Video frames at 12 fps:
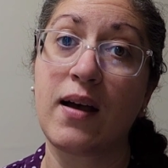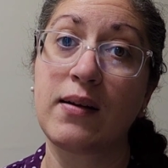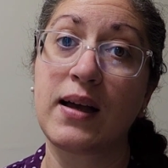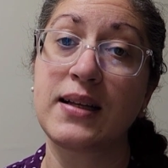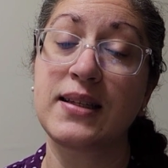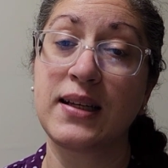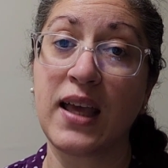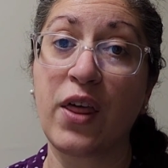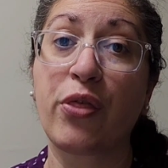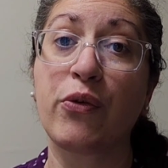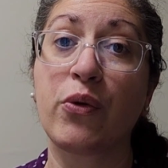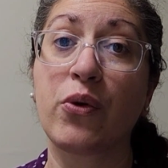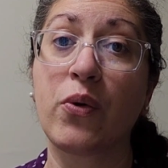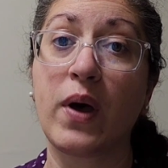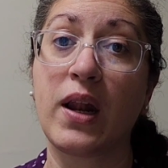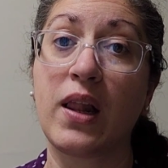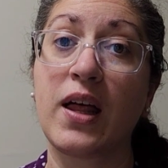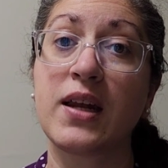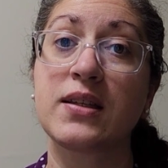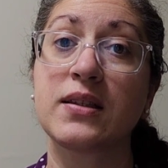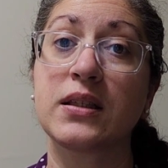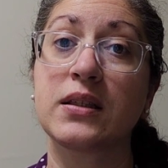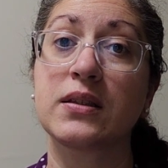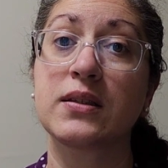I did get through quite a lot
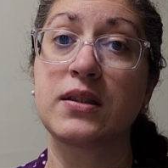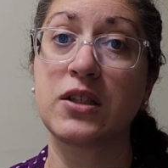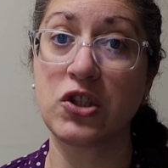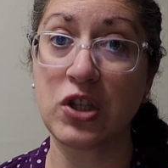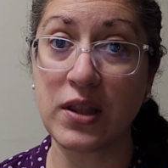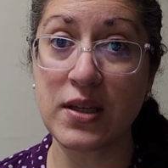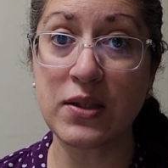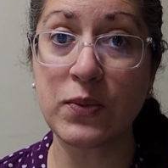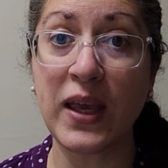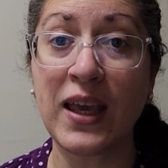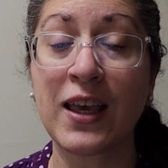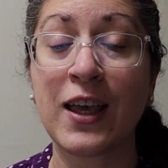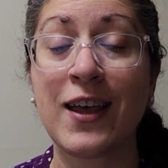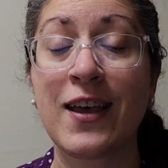of stitching this week.